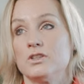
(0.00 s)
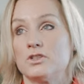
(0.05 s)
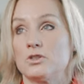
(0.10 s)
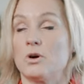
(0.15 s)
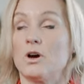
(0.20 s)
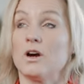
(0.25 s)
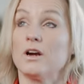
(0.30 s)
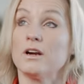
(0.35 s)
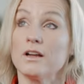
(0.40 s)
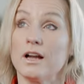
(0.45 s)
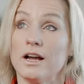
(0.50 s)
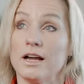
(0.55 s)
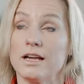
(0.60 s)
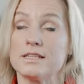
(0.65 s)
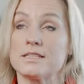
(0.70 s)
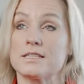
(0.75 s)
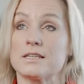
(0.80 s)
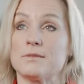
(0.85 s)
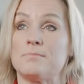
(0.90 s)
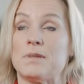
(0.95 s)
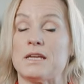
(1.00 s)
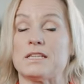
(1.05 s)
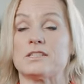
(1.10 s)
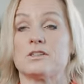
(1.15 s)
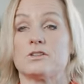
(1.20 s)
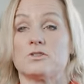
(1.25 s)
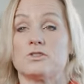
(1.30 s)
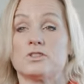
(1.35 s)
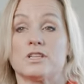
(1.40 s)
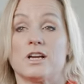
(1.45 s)
So our guys, based
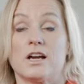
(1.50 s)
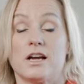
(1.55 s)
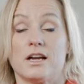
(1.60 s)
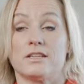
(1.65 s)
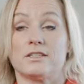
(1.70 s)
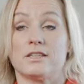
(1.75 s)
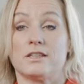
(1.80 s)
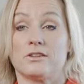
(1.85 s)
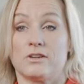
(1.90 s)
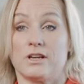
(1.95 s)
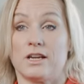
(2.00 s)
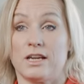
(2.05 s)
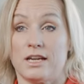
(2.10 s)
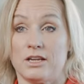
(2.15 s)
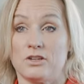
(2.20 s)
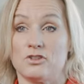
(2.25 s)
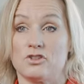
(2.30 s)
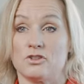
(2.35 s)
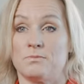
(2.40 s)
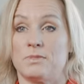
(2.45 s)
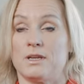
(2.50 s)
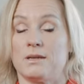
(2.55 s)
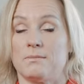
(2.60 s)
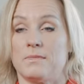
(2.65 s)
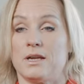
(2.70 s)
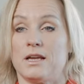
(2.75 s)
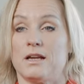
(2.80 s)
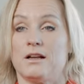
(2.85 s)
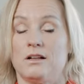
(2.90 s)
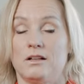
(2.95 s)
on their size and their age and being
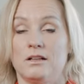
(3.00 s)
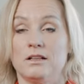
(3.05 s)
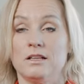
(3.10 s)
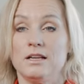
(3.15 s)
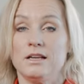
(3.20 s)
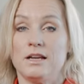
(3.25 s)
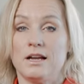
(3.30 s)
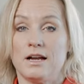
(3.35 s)
male,